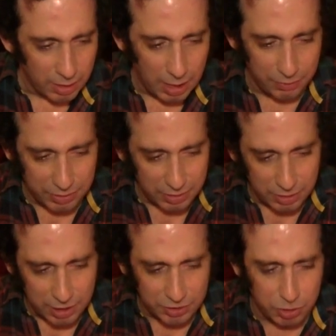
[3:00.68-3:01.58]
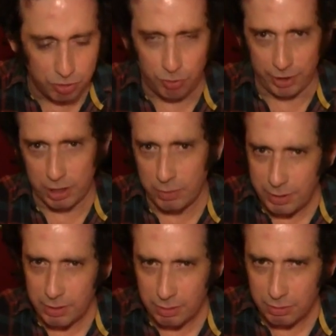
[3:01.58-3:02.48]
Now, this could trick you.
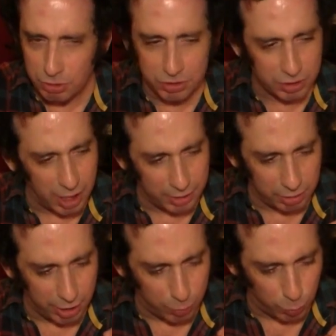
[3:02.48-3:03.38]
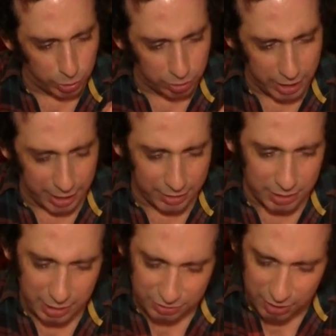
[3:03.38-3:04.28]
It looks kind of like real
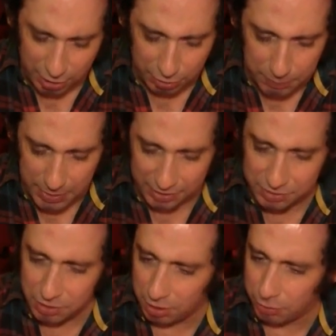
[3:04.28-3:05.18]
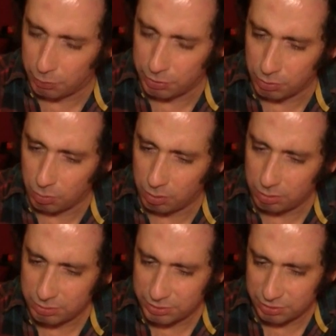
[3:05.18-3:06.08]
candy. It's not the best color in the
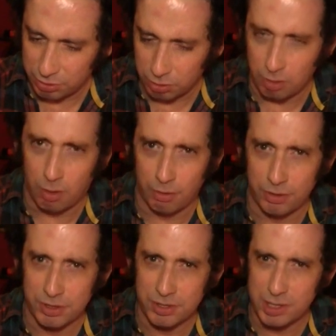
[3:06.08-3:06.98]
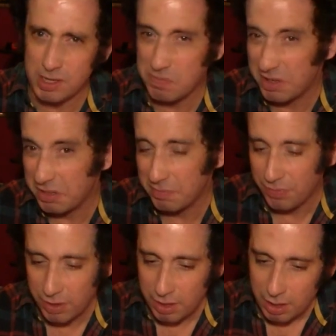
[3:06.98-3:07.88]
world. It's a little orangey, but
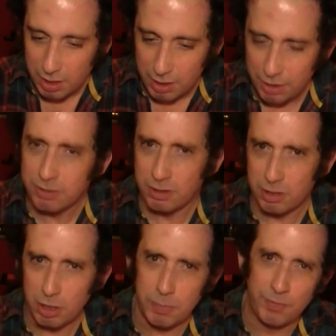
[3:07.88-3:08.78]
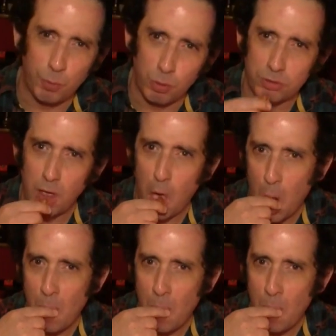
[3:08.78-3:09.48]
you could be fooled.